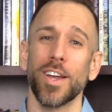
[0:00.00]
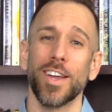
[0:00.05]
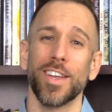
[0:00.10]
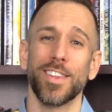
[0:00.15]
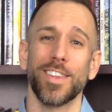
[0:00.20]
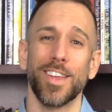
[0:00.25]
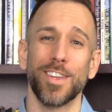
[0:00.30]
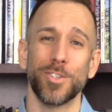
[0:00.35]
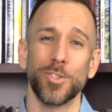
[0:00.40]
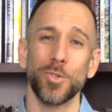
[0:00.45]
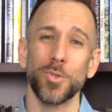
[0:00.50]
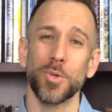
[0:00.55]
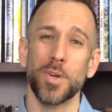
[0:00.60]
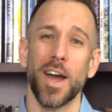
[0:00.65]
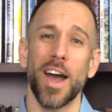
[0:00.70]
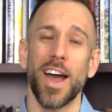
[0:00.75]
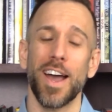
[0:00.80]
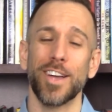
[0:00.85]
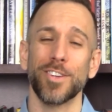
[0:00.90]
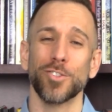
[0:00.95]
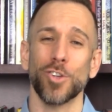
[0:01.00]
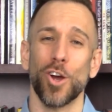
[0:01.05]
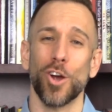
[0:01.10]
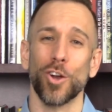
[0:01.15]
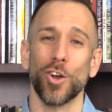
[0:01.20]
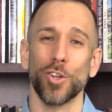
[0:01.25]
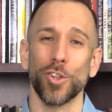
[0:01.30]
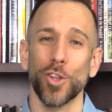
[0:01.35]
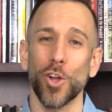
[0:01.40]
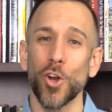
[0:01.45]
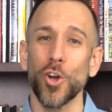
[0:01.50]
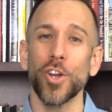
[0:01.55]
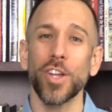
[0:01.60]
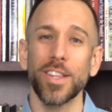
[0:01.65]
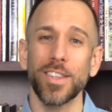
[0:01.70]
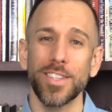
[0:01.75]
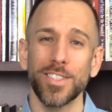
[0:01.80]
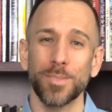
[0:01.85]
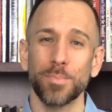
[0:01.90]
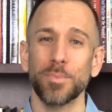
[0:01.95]
that you guys are learning
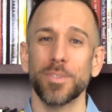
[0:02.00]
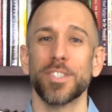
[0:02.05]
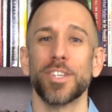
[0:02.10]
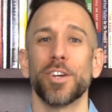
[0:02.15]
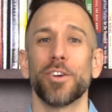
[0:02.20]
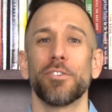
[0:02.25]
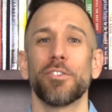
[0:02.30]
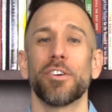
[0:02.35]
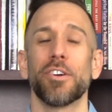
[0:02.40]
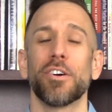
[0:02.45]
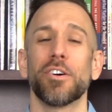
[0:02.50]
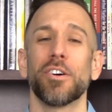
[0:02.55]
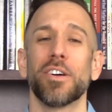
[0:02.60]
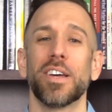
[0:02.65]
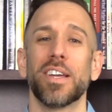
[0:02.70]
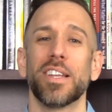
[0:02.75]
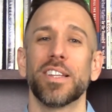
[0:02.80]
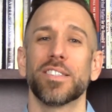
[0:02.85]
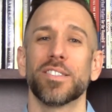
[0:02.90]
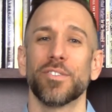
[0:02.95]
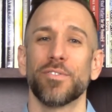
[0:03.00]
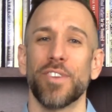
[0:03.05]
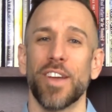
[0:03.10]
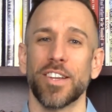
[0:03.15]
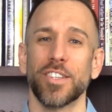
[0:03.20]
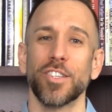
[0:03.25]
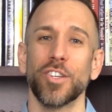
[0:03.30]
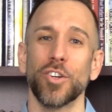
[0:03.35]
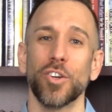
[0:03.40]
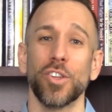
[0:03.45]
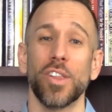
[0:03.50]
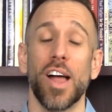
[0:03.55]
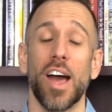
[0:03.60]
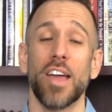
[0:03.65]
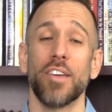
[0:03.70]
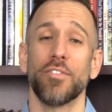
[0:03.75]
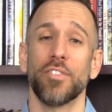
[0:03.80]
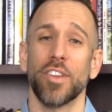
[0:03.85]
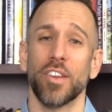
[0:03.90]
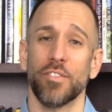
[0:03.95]
this material and it's affecting your
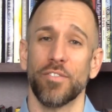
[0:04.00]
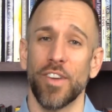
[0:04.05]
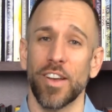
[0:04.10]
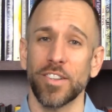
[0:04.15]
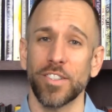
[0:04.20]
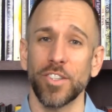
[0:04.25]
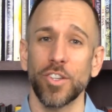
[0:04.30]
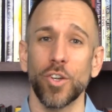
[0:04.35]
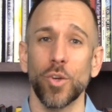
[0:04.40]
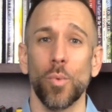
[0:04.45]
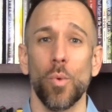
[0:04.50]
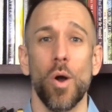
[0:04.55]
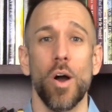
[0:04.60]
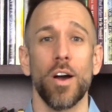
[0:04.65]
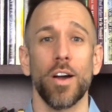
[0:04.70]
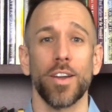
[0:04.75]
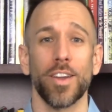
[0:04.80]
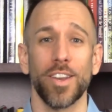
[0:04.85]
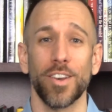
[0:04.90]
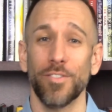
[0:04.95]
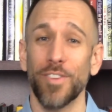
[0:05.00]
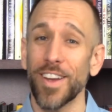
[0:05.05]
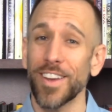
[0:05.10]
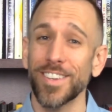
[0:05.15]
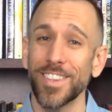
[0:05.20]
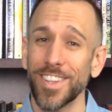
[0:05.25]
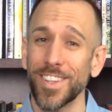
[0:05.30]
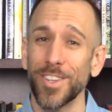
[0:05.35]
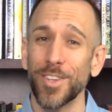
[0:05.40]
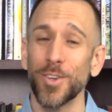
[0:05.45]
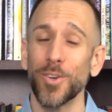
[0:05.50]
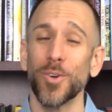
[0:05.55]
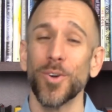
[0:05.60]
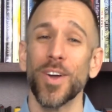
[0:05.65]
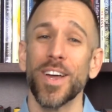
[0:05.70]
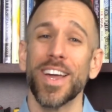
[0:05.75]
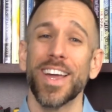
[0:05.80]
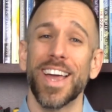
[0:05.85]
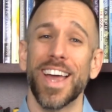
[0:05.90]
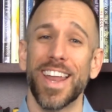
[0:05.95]
life and affecting your walk and affecting you
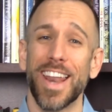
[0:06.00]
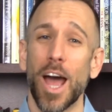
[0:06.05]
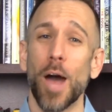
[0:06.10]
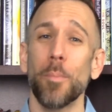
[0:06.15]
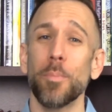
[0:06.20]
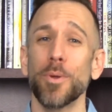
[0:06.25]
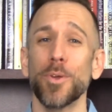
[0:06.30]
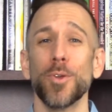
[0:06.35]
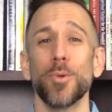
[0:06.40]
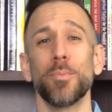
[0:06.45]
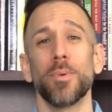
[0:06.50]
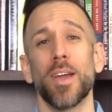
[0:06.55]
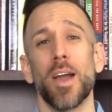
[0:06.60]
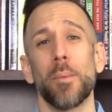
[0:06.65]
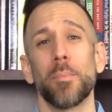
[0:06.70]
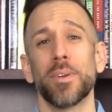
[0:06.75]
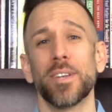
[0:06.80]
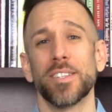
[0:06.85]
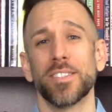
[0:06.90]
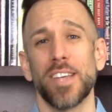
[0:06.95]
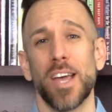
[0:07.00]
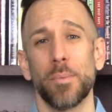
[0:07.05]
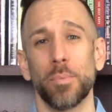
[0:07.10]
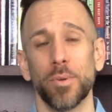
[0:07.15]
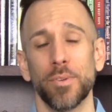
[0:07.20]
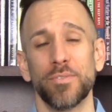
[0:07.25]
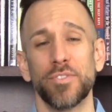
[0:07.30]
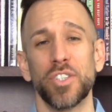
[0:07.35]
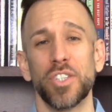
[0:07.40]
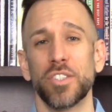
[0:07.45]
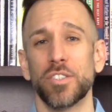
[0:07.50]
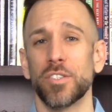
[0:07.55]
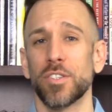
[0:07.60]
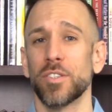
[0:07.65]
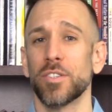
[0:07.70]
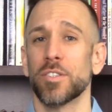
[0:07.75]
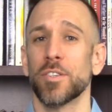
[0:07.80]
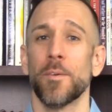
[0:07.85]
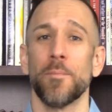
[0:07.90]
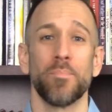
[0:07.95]
and helping you become a disciple of
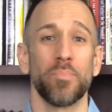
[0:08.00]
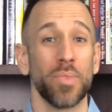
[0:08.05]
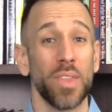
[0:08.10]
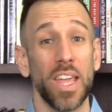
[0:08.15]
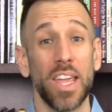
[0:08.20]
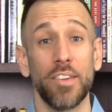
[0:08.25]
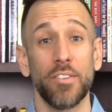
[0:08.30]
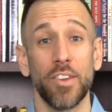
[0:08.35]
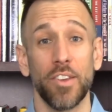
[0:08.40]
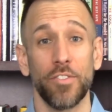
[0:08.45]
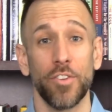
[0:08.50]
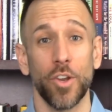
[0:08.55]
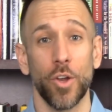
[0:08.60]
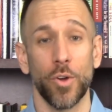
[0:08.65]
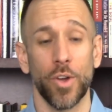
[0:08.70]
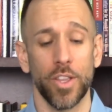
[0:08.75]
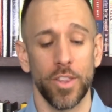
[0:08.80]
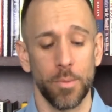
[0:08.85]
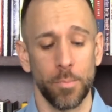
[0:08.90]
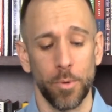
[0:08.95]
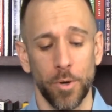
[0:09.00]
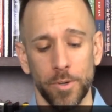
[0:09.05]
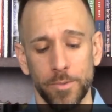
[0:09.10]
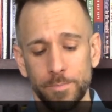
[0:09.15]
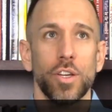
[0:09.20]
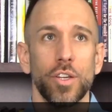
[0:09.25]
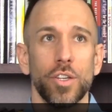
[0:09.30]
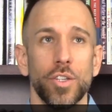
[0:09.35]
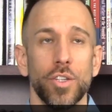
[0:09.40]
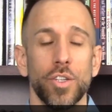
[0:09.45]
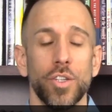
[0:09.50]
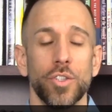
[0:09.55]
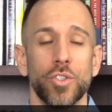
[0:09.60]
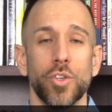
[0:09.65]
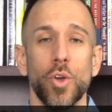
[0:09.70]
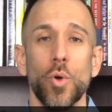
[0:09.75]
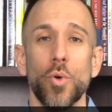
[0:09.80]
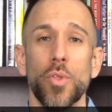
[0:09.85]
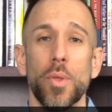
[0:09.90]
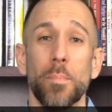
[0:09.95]
Jesus, even if you don't get the book.
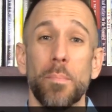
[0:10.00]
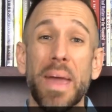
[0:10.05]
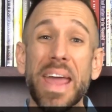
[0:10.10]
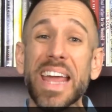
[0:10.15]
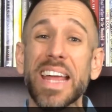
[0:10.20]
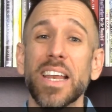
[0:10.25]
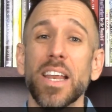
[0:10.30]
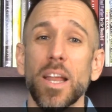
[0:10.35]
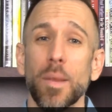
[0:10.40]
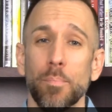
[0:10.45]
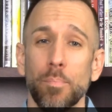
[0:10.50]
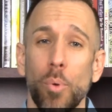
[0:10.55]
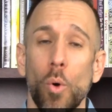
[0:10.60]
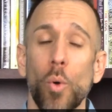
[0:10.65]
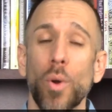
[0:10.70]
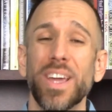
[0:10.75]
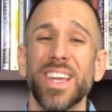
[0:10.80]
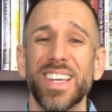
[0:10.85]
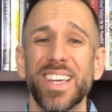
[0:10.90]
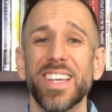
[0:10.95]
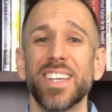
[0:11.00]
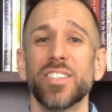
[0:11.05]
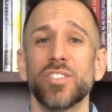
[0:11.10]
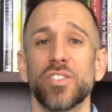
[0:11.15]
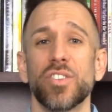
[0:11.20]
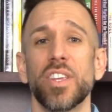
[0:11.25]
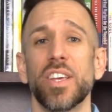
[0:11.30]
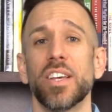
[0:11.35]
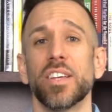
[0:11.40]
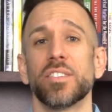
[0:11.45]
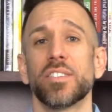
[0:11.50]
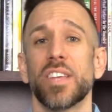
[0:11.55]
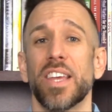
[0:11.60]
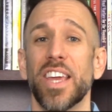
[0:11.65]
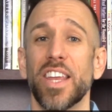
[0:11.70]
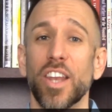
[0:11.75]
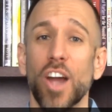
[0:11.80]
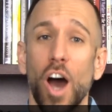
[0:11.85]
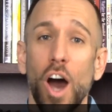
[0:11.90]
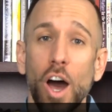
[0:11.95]
So the main point is this:
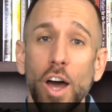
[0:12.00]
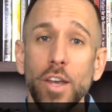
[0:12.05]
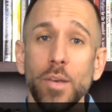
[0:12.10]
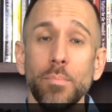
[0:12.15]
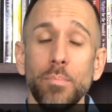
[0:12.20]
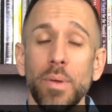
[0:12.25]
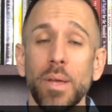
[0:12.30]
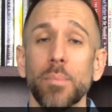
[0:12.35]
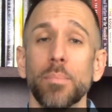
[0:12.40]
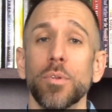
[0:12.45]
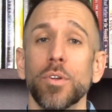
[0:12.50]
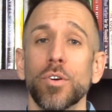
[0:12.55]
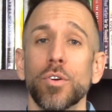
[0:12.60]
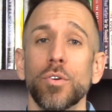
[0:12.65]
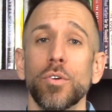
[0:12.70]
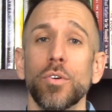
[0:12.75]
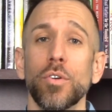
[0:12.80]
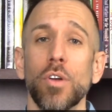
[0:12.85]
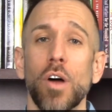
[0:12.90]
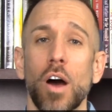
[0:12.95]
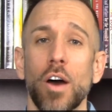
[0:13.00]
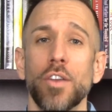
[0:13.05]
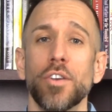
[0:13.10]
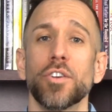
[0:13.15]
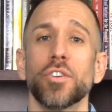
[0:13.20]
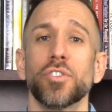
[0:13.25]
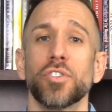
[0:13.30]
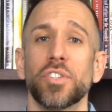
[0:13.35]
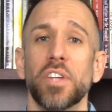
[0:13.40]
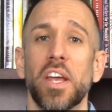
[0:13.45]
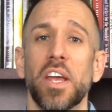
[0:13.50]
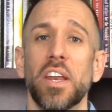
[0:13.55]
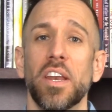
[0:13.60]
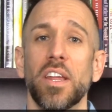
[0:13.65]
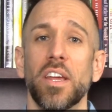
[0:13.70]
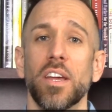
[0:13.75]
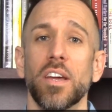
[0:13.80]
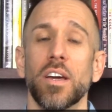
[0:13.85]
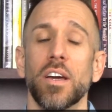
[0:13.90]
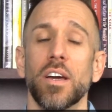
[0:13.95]
an unbiblical understanding